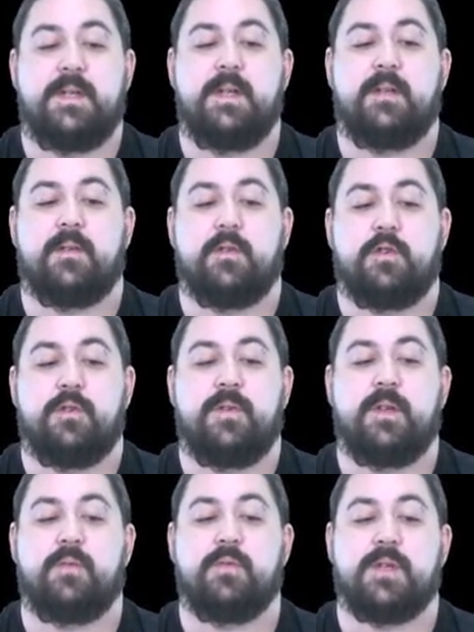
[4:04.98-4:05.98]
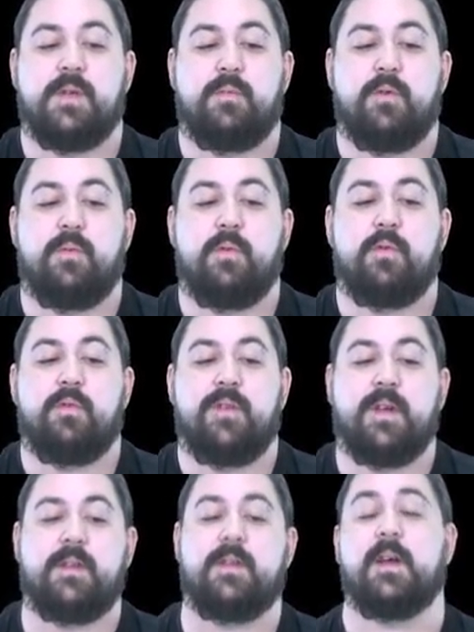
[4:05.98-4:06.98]
I will just convert the
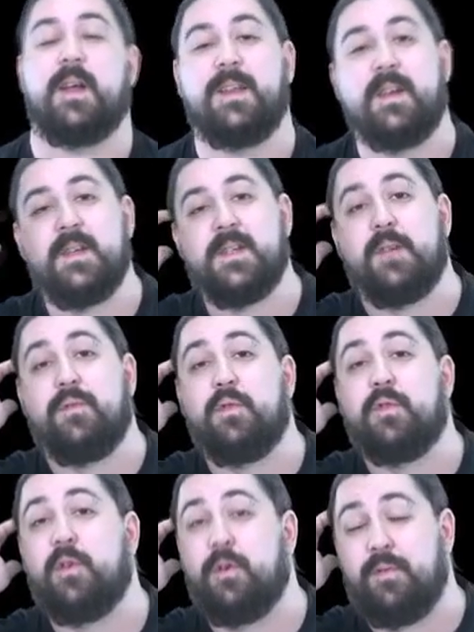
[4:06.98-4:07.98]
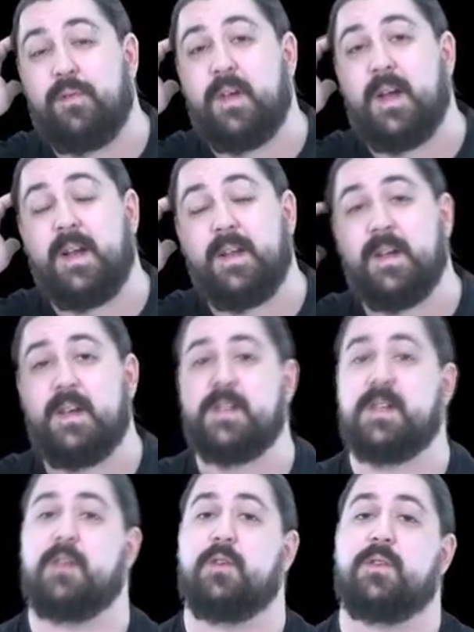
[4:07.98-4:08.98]
address of a float into the
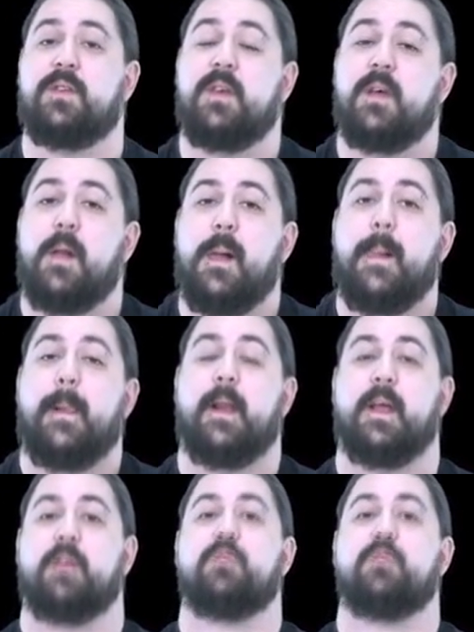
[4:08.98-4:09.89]
address of an integer.